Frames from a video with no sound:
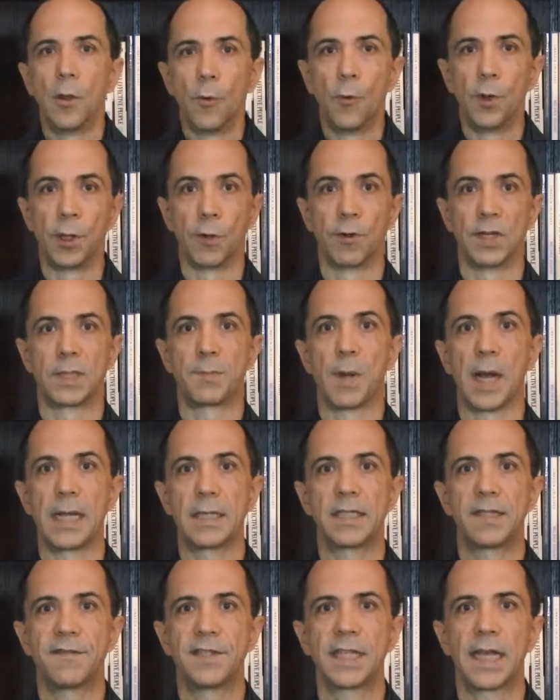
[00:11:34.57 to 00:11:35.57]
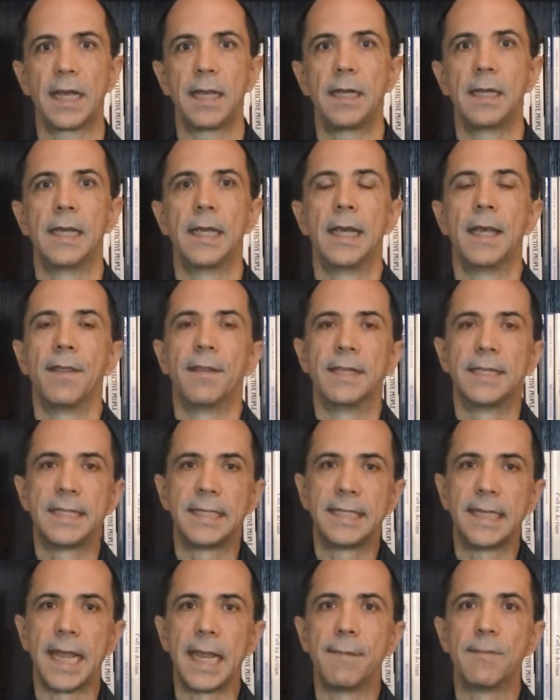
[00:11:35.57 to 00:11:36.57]
With a responsive site, the
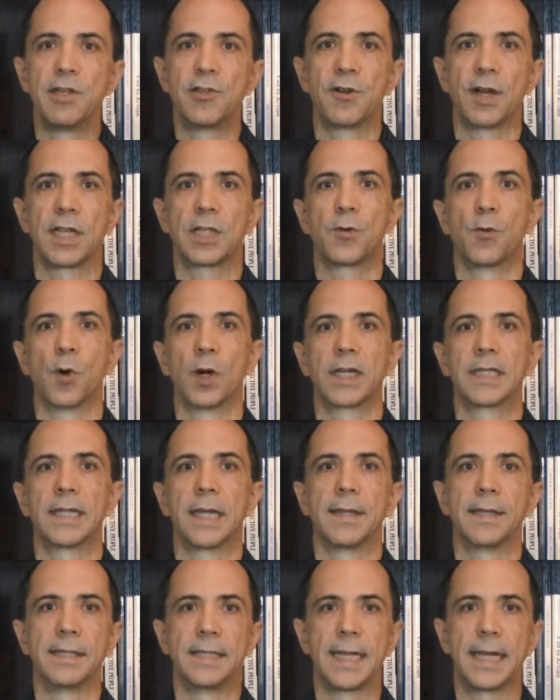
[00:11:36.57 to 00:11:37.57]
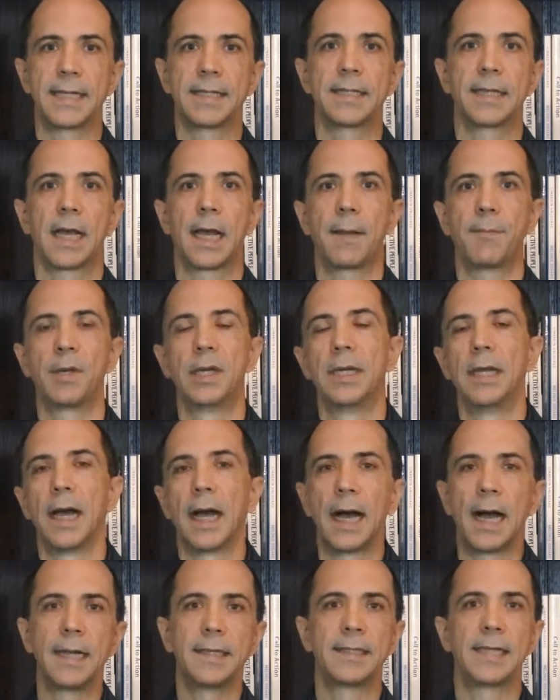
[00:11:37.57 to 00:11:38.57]
same address works on the desktop,
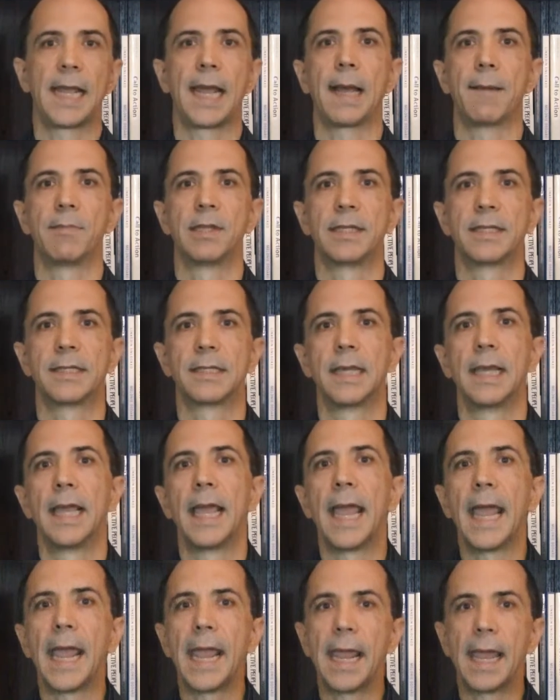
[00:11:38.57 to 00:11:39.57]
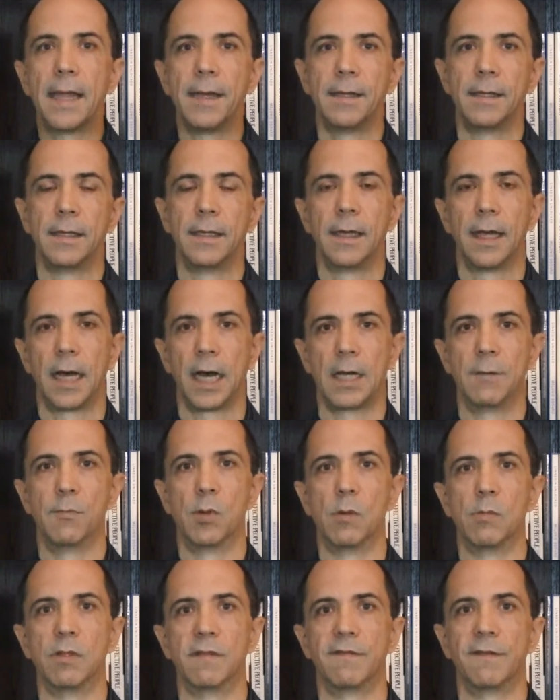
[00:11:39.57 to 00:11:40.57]
on tablets, and on
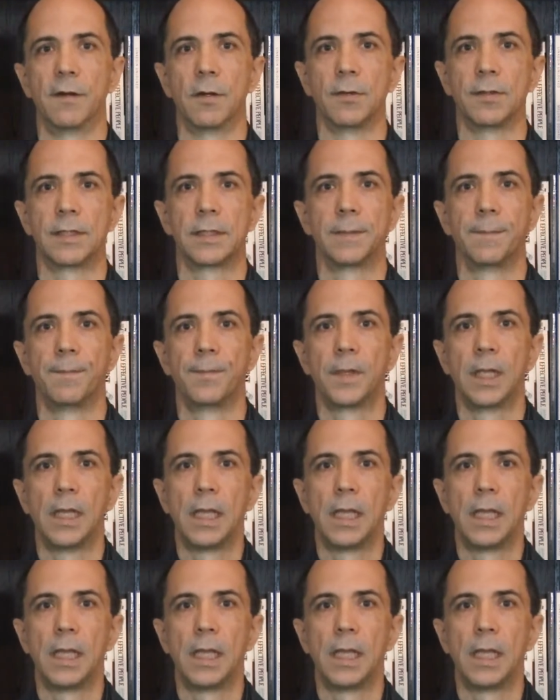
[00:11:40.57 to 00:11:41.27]
mobile phones.